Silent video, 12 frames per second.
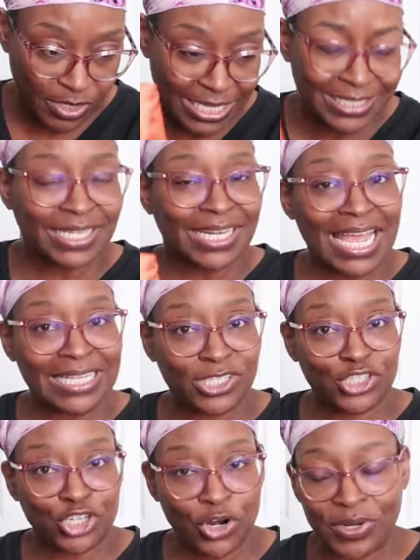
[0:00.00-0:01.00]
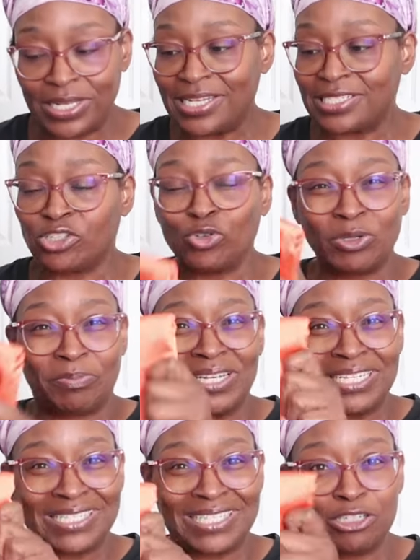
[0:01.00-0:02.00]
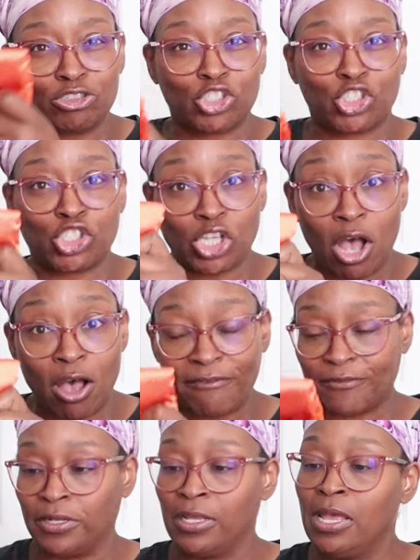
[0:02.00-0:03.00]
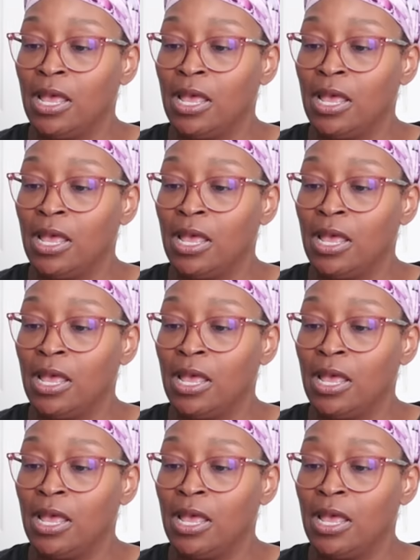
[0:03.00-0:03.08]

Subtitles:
it's a nice sturdiness to it, but it's still soft.